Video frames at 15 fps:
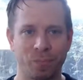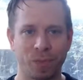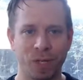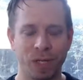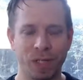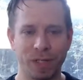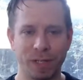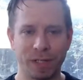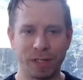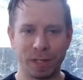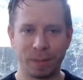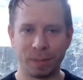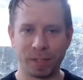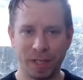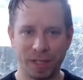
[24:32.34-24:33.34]
Is there
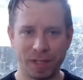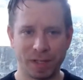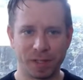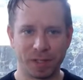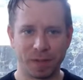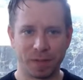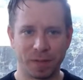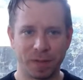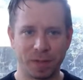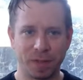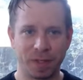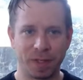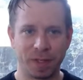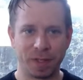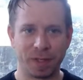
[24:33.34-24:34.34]
some sense of
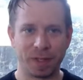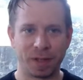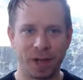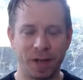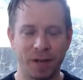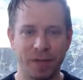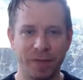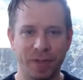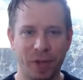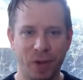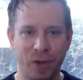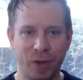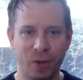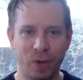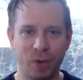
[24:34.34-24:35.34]
the kind of the
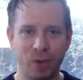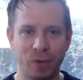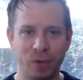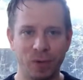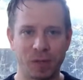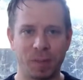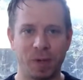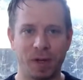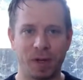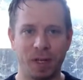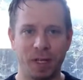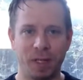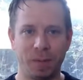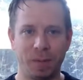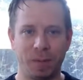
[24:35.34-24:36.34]
whole
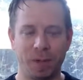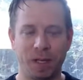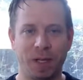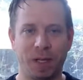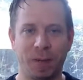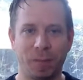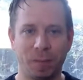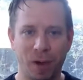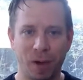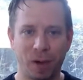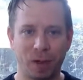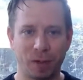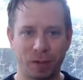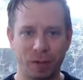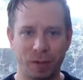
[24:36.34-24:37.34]
spine being a
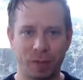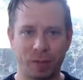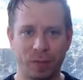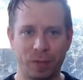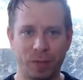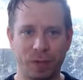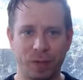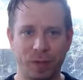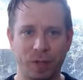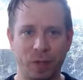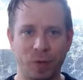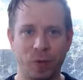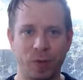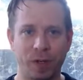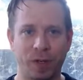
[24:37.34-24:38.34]
part of the
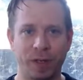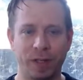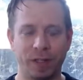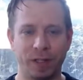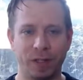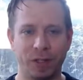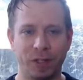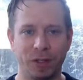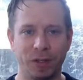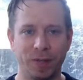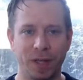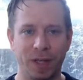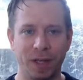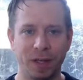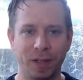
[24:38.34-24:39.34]
organization of
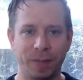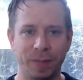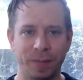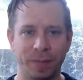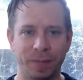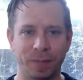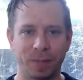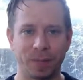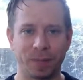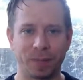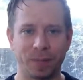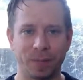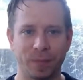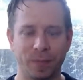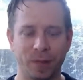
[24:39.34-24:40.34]
the head,
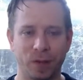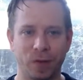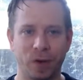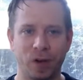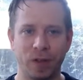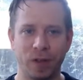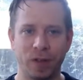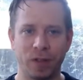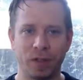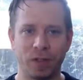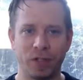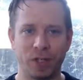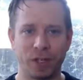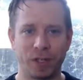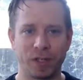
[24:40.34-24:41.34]
rather
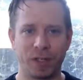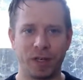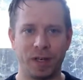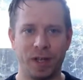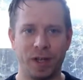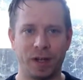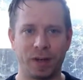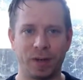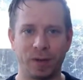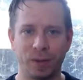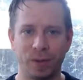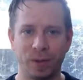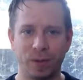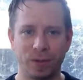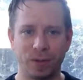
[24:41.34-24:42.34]
than just the neck,
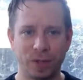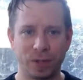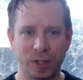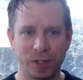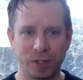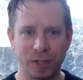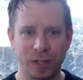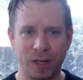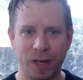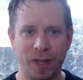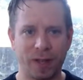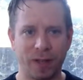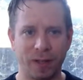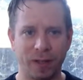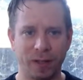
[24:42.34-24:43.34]
or just the
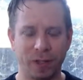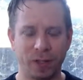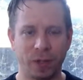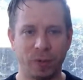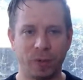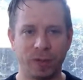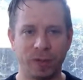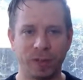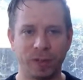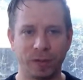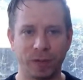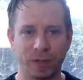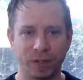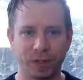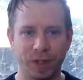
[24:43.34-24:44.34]
neck and the shoulders,
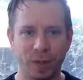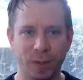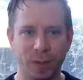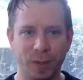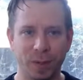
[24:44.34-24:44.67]
for example?